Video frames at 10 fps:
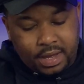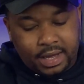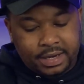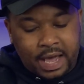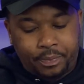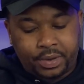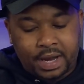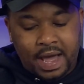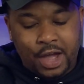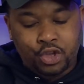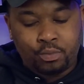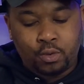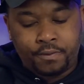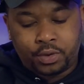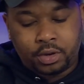Adapting to how you
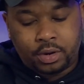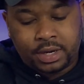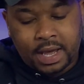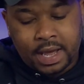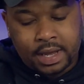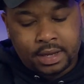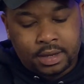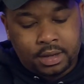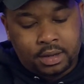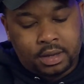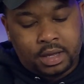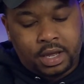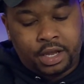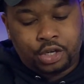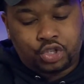move through your day
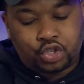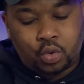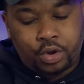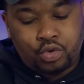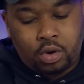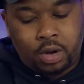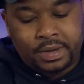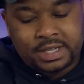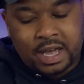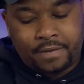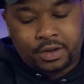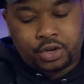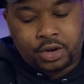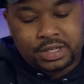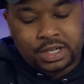and ensuring you always have
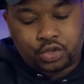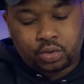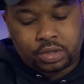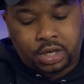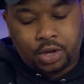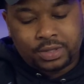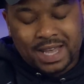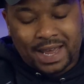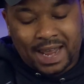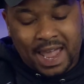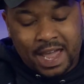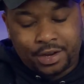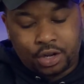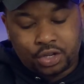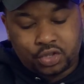your essentials close at
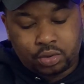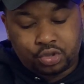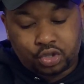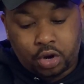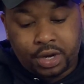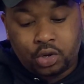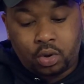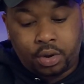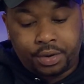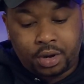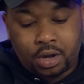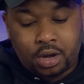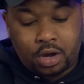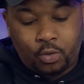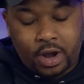hand. So journey on
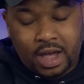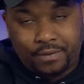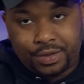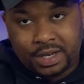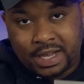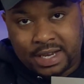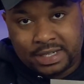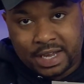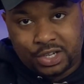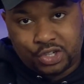wherever the day takes you.